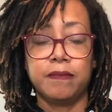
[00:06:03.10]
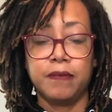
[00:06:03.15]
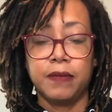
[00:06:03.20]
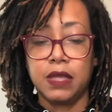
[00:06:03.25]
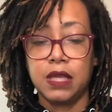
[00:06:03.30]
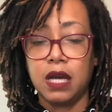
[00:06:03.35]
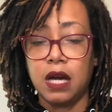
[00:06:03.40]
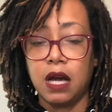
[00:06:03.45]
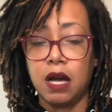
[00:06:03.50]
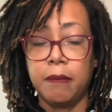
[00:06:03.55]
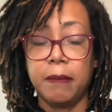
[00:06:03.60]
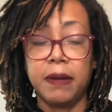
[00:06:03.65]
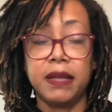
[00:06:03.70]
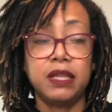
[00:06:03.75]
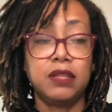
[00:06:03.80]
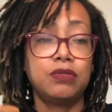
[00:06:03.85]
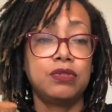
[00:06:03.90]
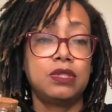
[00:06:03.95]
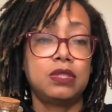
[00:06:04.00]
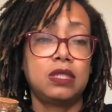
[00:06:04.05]
I
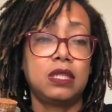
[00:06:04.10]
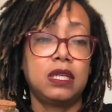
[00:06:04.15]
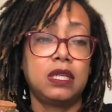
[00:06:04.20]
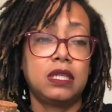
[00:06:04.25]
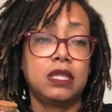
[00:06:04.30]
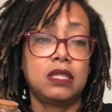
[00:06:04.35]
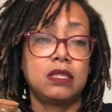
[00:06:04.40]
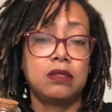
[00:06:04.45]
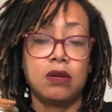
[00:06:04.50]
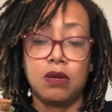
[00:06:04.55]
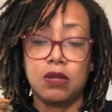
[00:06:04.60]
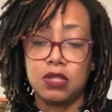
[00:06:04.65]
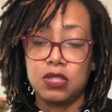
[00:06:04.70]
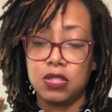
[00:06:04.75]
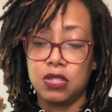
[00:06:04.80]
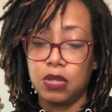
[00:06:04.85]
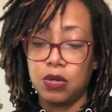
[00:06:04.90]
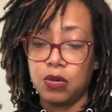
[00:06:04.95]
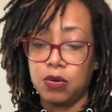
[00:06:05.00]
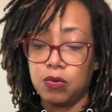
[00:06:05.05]
use this
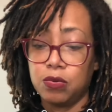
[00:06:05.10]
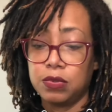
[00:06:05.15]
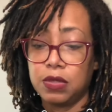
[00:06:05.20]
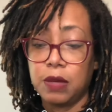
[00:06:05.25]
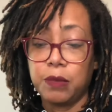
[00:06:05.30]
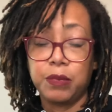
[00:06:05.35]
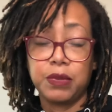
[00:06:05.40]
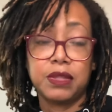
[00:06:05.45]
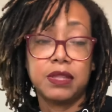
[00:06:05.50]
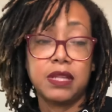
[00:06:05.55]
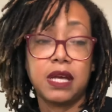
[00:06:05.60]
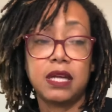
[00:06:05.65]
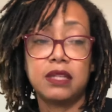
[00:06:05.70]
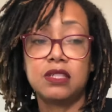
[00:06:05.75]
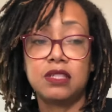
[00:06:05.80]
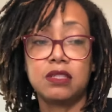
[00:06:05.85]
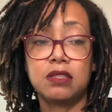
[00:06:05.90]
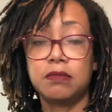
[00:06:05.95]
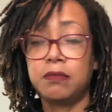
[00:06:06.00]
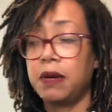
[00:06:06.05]
also with not
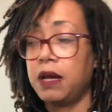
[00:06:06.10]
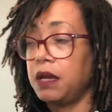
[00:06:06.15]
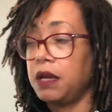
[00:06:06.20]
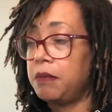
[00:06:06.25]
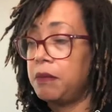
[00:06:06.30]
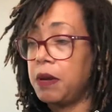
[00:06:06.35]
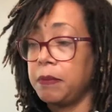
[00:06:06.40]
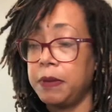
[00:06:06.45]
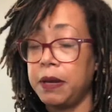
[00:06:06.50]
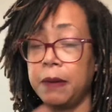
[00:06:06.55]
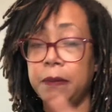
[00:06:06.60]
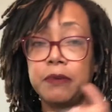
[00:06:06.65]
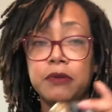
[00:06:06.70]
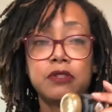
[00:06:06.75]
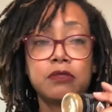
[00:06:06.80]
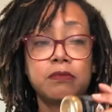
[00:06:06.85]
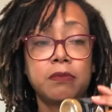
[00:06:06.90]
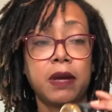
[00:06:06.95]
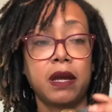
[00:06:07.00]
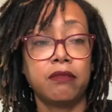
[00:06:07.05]
just my peppers,
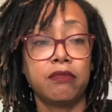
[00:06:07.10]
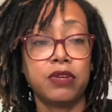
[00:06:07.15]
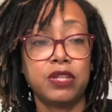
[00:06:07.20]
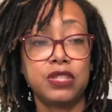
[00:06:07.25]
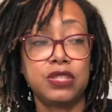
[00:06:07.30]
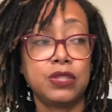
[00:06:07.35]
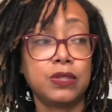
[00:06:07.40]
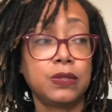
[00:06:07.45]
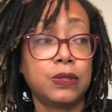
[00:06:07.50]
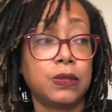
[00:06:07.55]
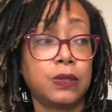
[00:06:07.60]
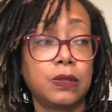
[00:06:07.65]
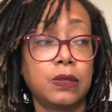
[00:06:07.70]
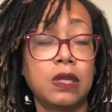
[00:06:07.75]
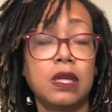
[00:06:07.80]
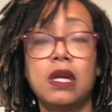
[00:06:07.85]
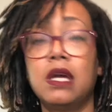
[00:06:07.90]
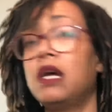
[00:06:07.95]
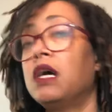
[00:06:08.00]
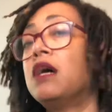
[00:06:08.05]
my original,
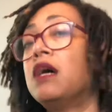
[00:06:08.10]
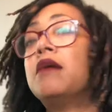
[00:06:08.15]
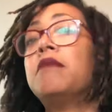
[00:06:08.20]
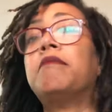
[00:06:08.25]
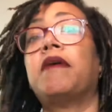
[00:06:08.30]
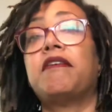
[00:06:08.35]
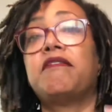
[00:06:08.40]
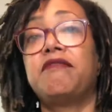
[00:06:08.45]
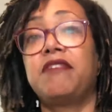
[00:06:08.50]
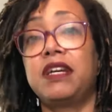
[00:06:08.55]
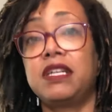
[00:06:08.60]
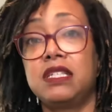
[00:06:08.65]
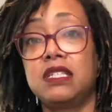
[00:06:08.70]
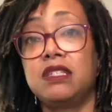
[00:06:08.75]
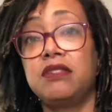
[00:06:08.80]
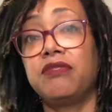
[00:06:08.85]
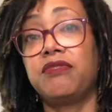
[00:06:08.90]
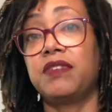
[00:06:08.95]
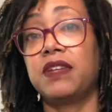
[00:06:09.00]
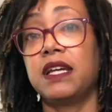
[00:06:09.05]
my veggie
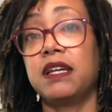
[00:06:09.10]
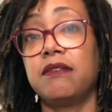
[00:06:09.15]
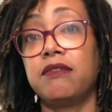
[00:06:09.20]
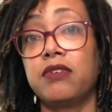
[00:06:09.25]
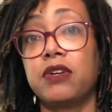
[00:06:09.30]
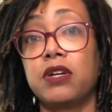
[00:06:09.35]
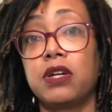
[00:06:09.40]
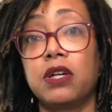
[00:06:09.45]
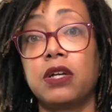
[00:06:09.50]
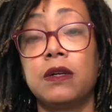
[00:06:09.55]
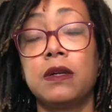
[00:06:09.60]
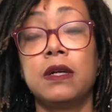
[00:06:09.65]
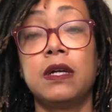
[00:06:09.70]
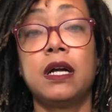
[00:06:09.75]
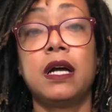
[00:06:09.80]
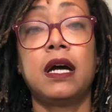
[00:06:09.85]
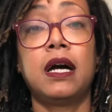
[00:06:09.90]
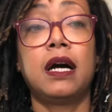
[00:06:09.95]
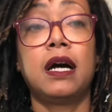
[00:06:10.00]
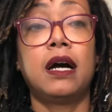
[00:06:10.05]
flavor.
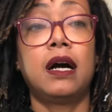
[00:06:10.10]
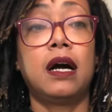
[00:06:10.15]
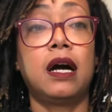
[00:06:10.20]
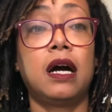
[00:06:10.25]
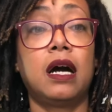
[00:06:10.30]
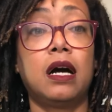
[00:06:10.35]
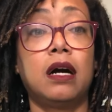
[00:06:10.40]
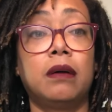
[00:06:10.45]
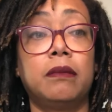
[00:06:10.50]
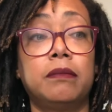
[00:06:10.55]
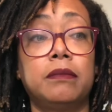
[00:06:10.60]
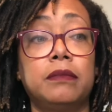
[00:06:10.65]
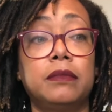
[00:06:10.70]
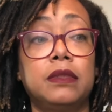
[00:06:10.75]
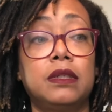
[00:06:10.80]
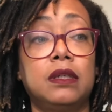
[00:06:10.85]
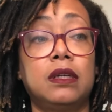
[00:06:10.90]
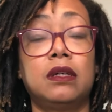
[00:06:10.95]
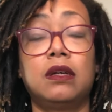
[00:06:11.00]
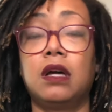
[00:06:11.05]
I
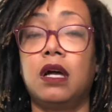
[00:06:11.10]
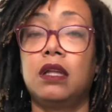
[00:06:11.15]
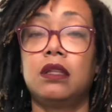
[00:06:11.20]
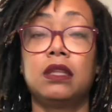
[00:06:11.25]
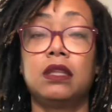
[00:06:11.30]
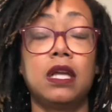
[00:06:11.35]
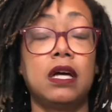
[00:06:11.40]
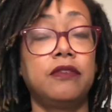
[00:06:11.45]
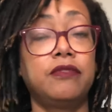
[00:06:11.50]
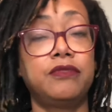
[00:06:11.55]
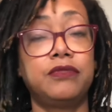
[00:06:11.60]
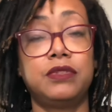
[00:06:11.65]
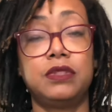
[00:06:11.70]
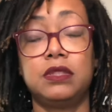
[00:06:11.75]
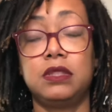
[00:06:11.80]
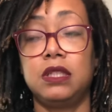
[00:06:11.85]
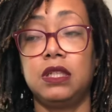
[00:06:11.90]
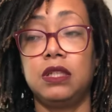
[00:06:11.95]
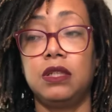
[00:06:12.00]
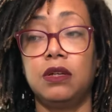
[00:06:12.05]
love,
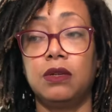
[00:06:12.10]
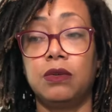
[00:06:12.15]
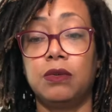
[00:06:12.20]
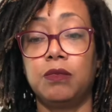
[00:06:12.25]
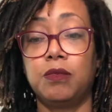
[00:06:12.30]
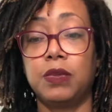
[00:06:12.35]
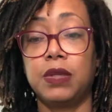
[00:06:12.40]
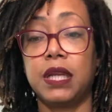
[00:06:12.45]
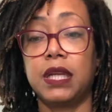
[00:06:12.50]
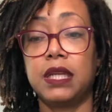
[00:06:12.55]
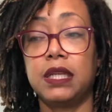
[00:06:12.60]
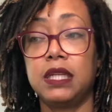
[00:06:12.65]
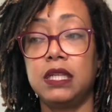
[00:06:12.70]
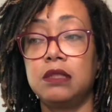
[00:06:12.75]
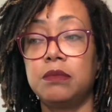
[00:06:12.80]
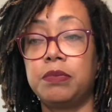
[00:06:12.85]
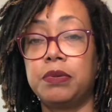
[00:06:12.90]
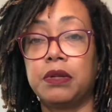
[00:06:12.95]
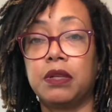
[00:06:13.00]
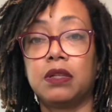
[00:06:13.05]
when I need to
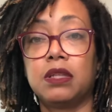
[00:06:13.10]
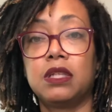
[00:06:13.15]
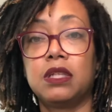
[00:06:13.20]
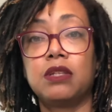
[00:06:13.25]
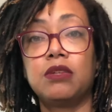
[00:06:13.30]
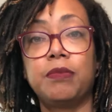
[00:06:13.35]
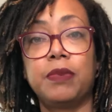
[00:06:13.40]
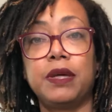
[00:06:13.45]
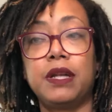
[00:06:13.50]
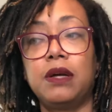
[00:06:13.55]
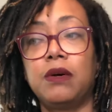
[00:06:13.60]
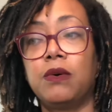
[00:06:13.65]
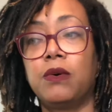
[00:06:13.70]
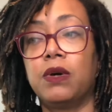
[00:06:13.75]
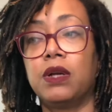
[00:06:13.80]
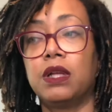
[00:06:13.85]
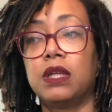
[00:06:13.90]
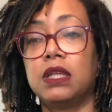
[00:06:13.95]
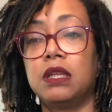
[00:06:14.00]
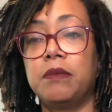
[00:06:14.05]
put a little bit of
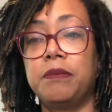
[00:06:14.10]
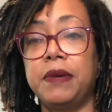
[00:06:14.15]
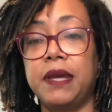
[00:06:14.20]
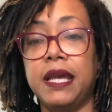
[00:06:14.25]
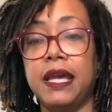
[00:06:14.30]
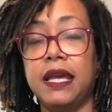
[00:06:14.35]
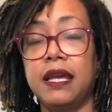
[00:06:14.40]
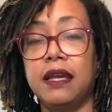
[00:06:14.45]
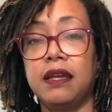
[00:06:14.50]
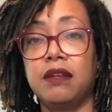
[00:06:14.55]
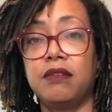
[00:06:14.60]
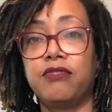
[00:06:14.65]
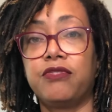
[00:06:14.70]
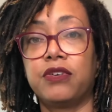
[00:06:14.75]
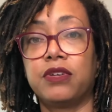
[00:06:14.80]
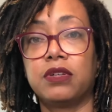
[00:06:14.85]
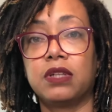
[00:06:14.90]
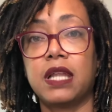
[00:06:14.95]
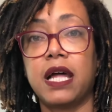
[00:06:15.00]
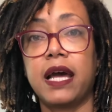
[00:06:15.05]
oil in the pan for
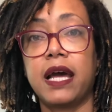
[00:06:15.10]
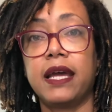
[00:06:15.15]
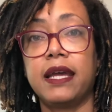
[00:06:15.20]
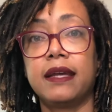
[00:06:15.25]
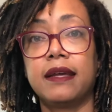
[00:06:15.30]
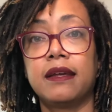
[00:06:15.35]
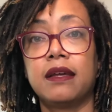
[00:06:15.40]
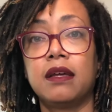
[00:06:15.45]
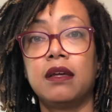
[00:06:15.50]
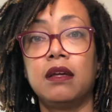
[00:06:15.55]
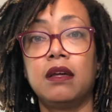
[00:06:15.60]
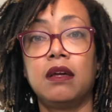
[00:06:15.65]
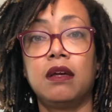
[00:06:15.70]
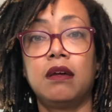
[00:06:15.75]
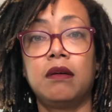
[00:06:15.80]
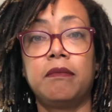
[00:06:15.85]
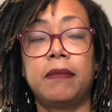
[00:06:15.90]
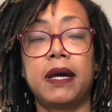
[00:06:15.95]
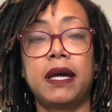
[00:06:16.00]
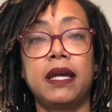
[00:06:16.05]
like
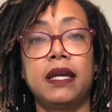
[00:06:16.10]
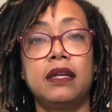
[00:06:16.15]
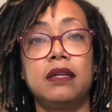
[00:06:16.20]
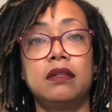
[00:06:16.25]
my